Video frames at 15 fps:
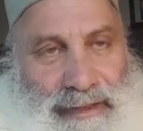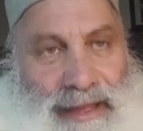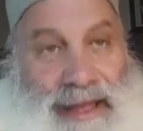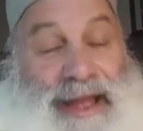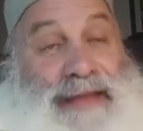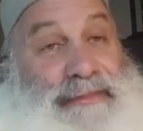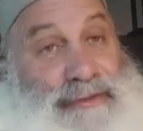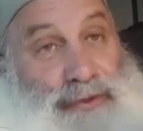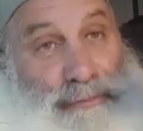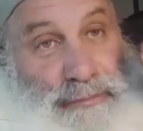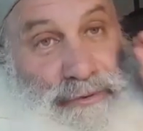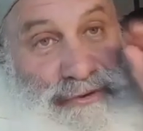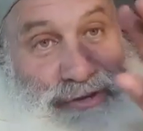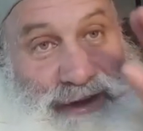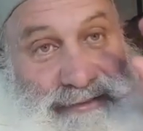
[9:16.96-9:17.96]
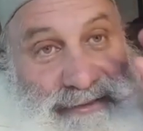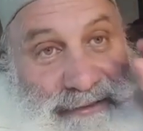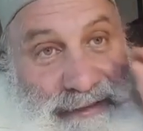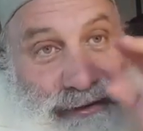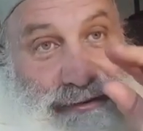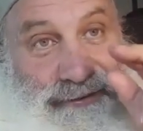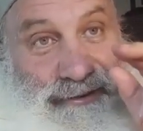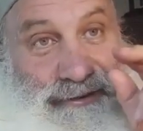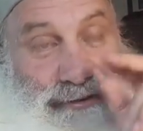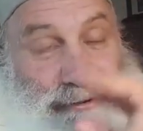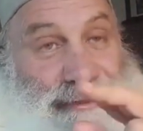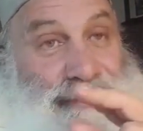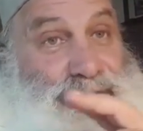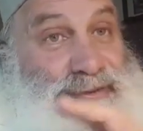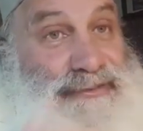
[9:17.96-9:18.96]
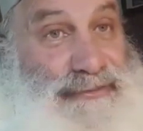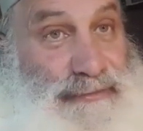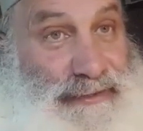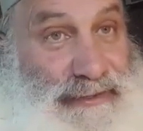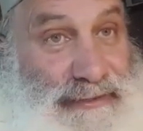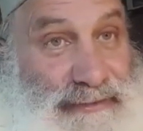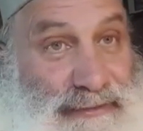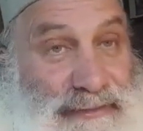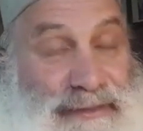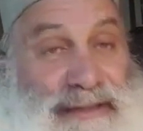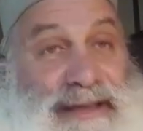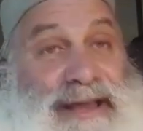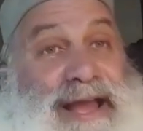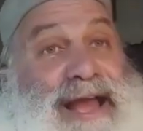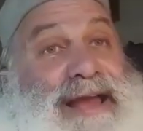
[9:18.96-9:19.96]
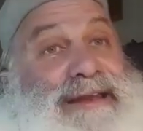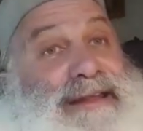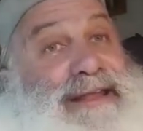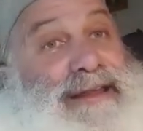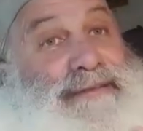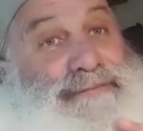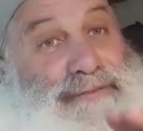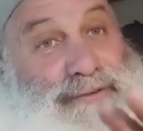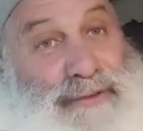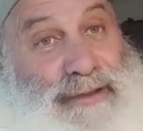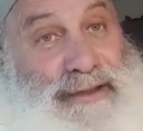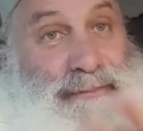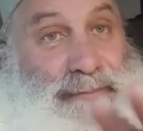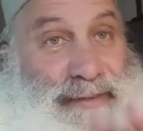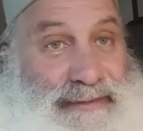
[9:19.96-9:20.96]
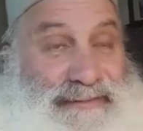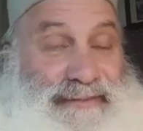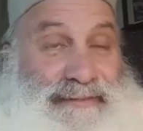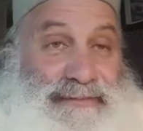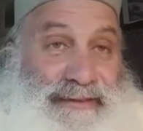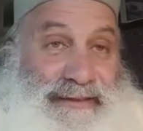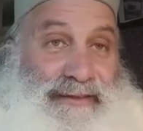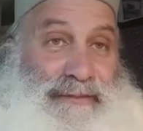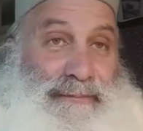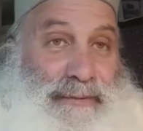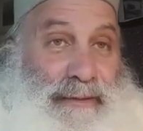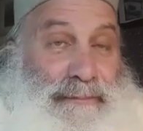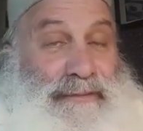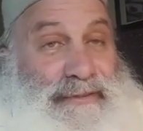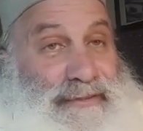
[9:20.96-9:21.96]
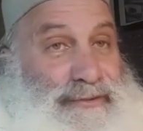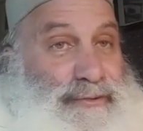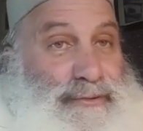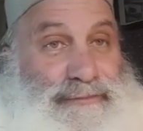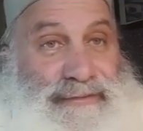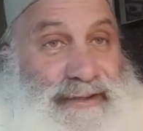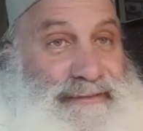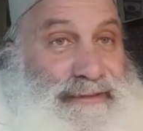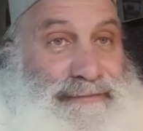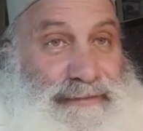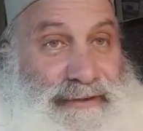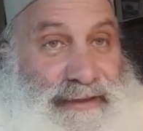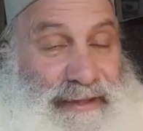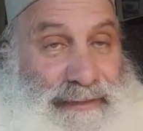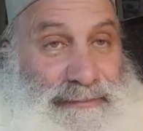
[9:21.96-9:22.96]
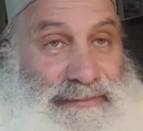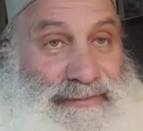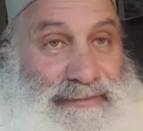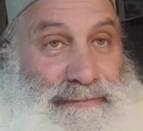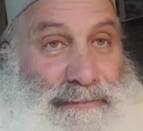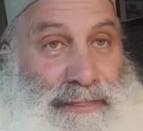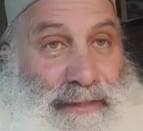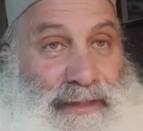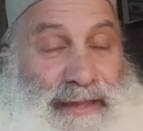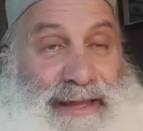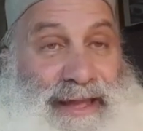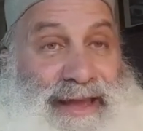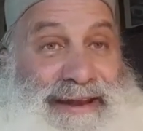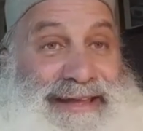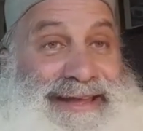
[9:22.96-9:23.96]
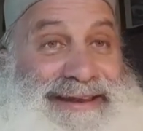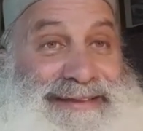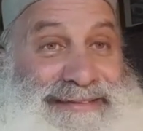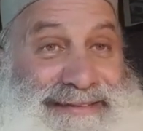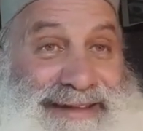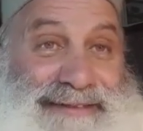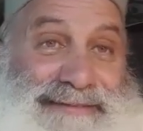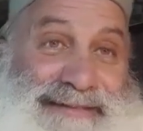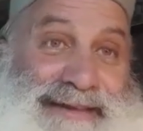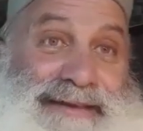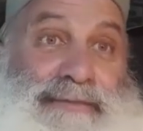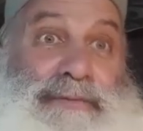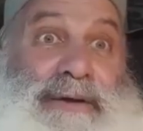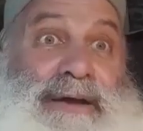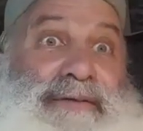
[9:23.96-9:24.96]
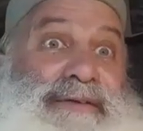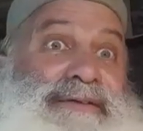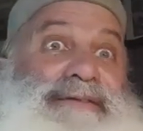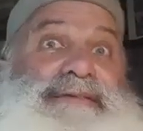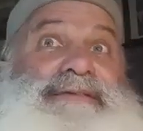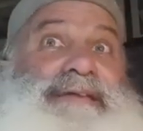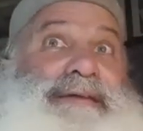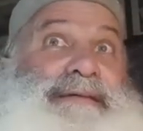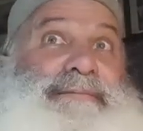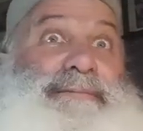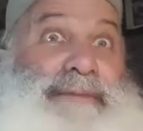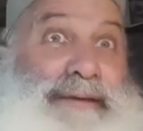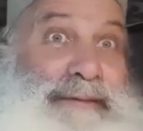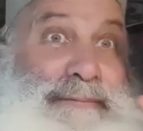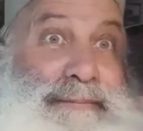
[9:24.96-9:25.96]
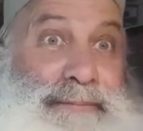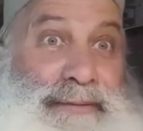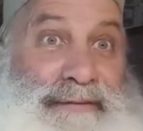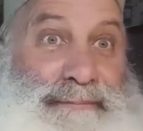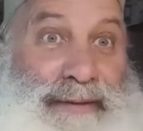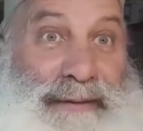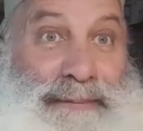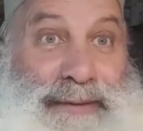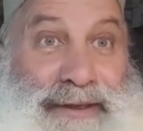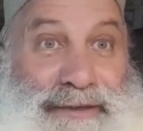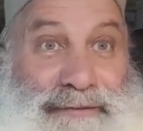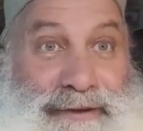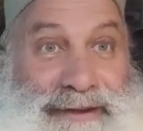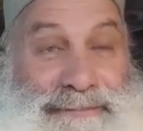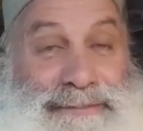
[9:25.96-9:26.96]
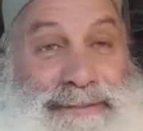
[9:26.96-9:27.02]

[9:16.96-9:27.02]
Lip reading: And then you project the letters on your inner screen. And if you know how to mix them together properly, then unify different names. And it sounds like, wow, this is like above my pay grade.